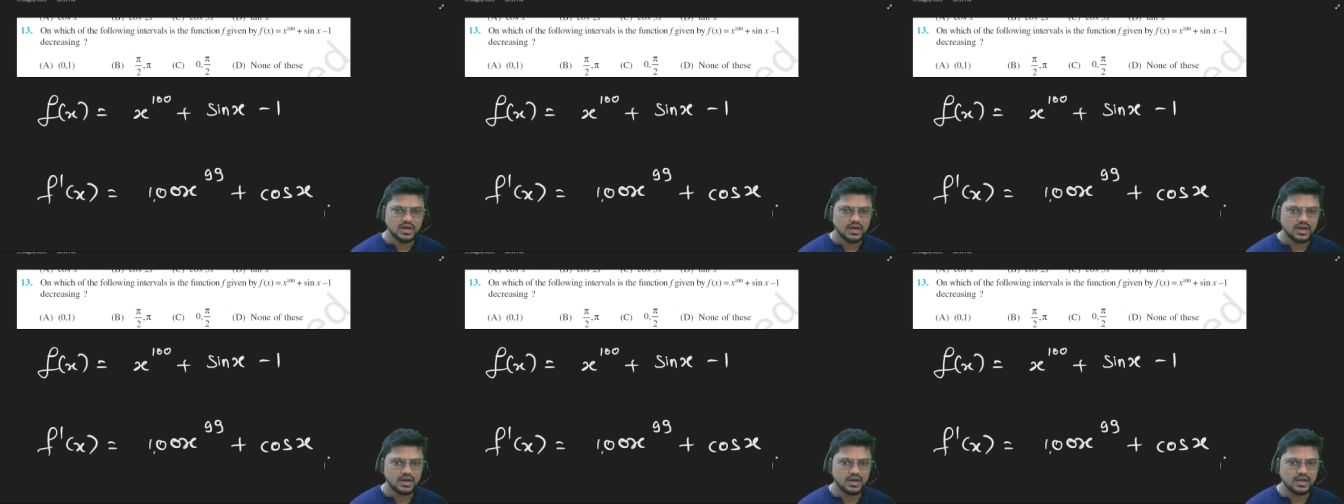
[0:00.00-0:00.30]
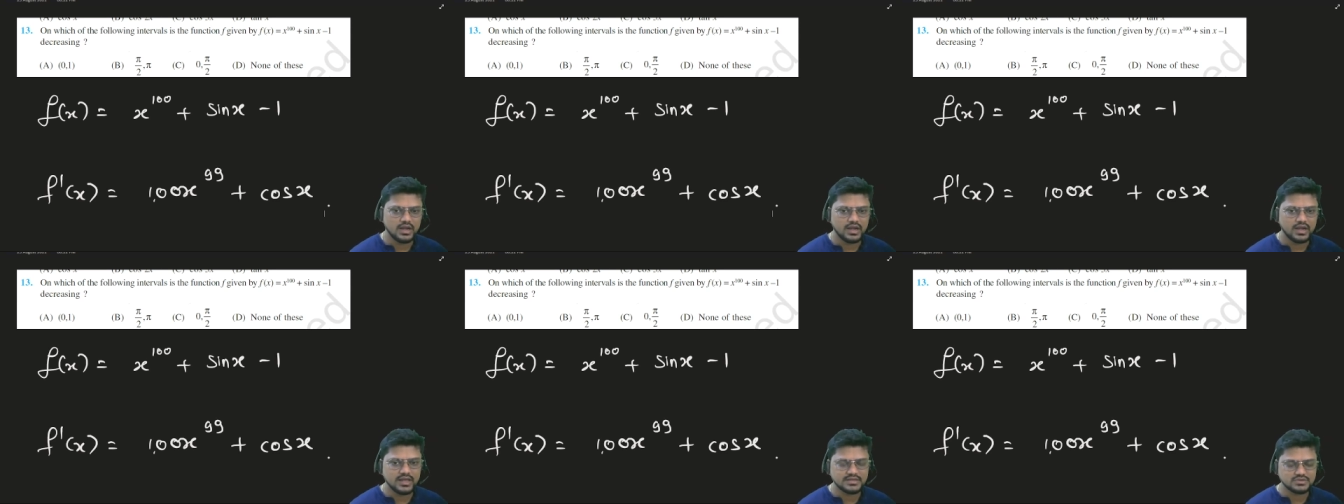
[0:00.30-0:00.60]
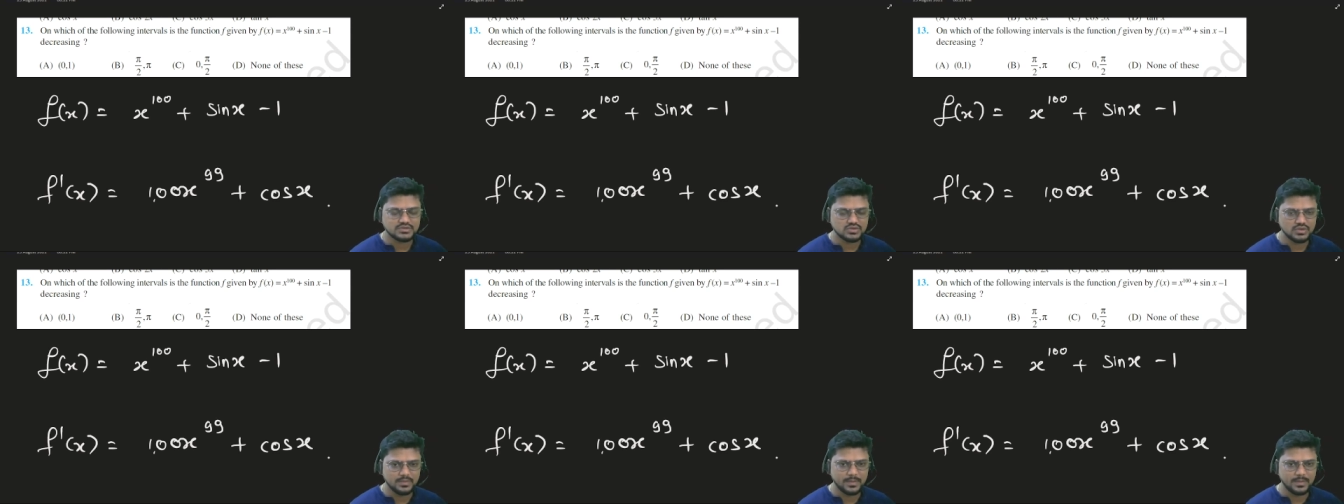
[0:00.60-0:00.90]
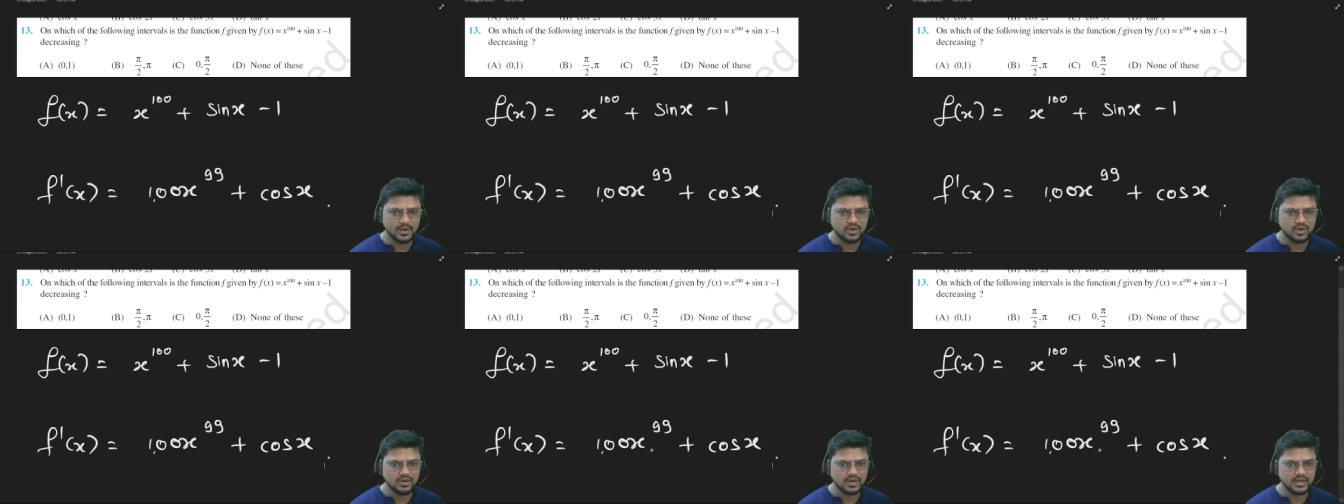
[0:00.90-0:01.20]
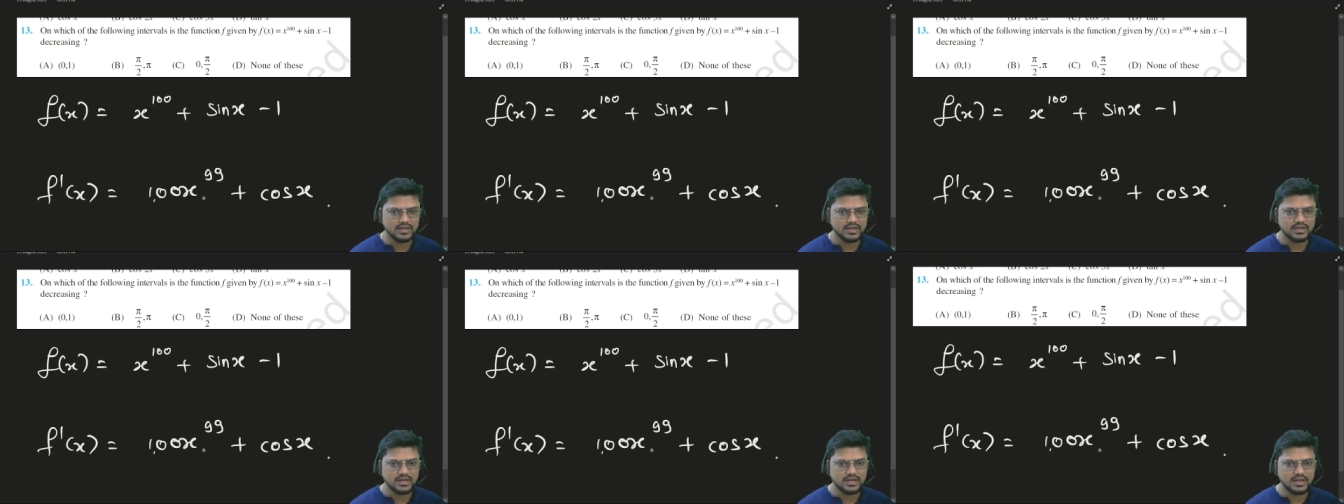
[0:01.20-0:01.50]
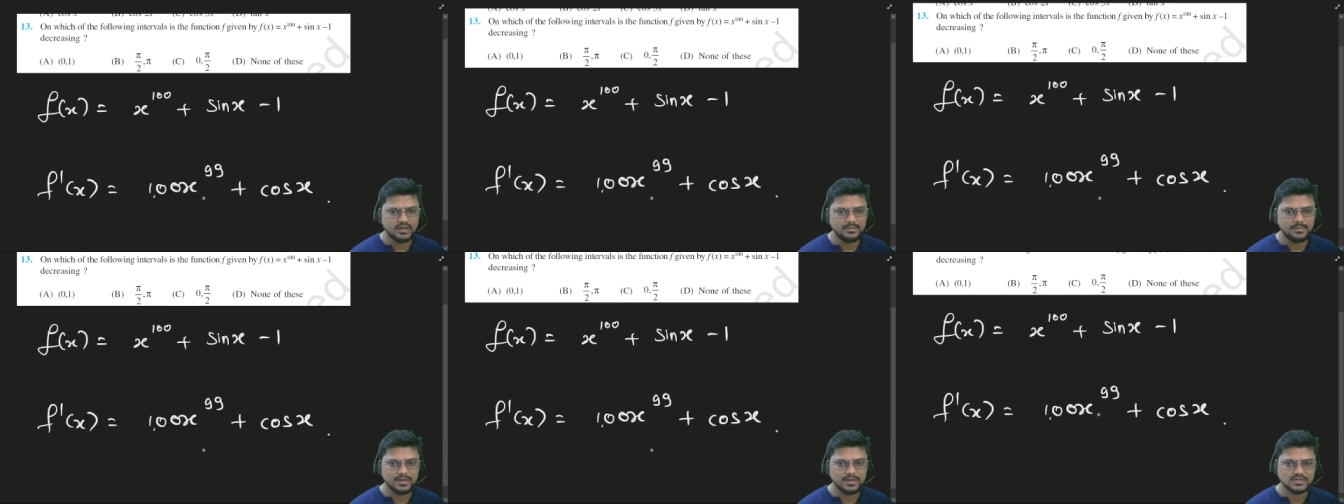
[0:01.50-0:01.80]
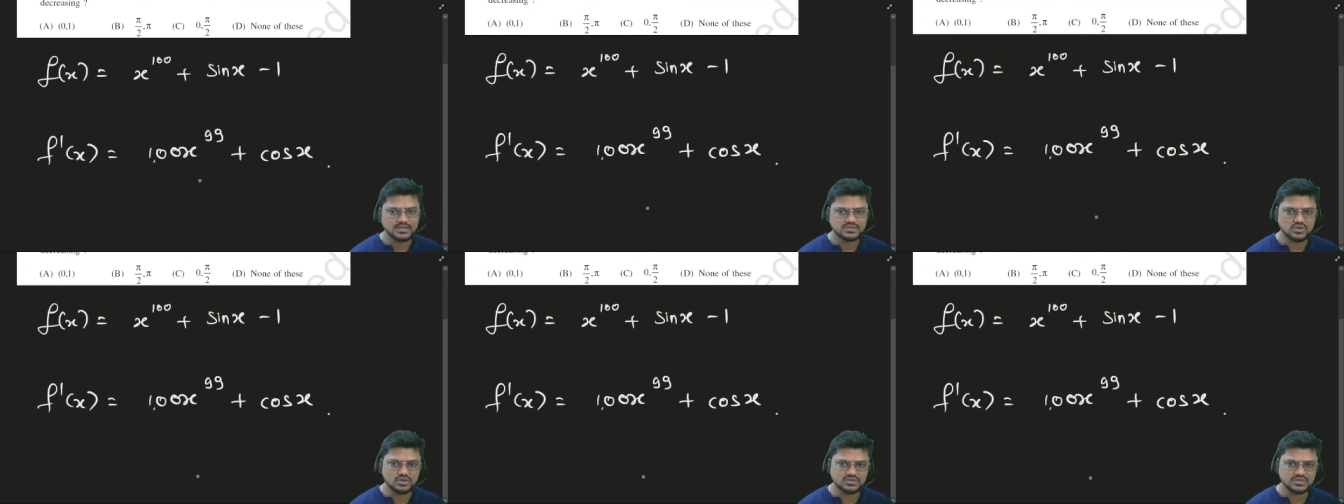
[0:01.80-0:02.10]
100x to the power 99
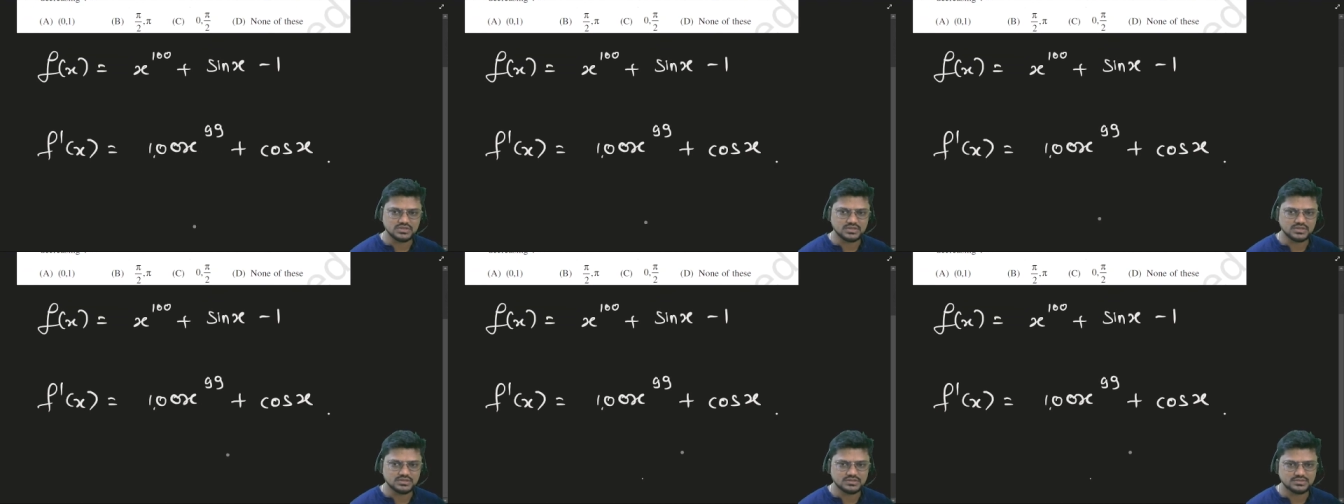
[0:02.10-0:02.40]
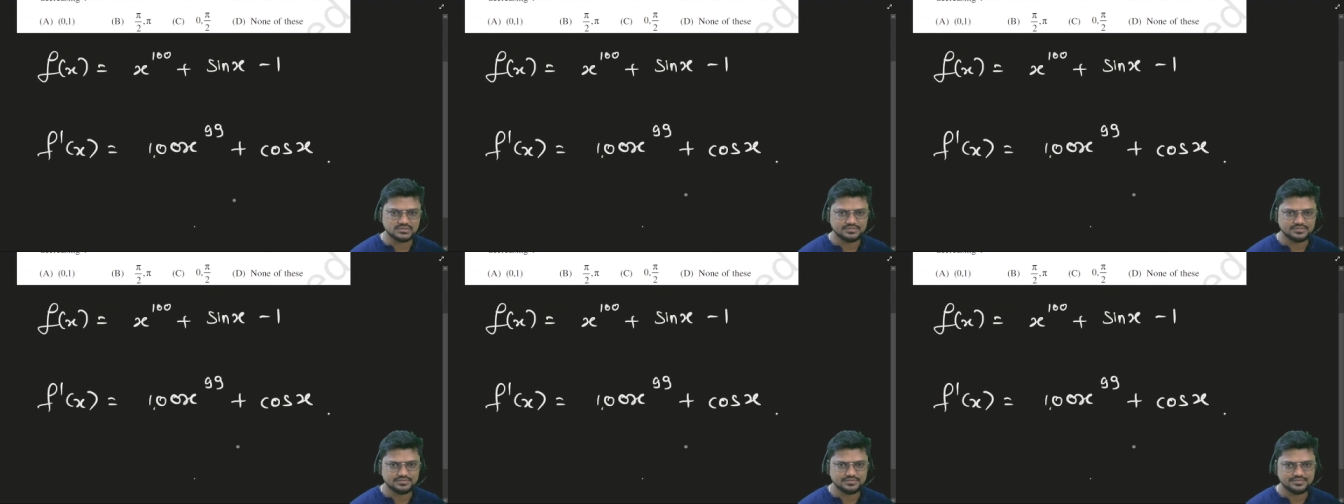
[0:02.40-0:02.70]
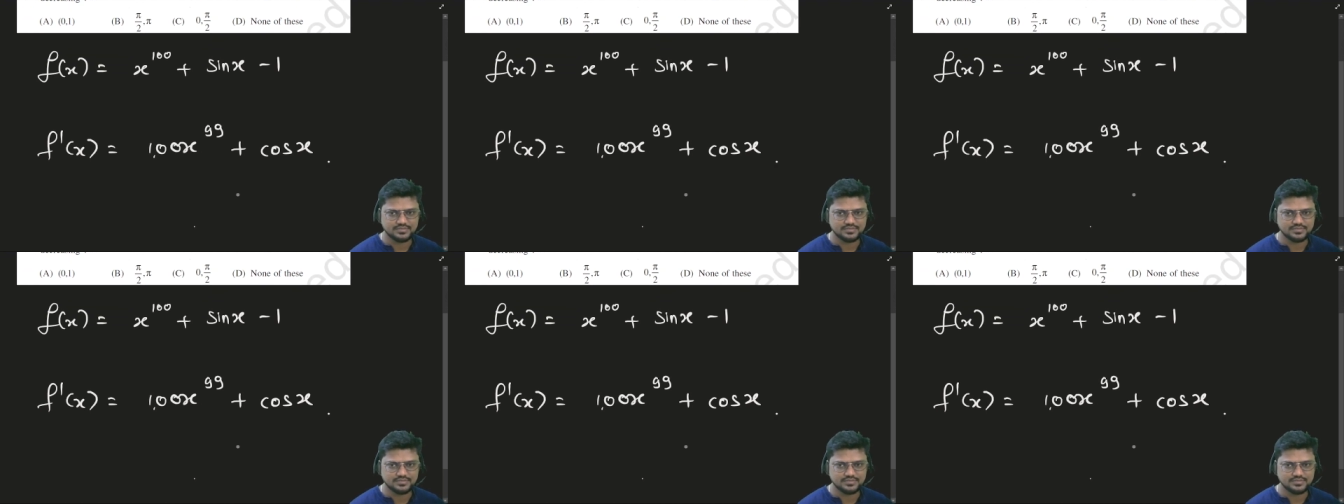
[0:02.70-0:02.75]
plus cos x.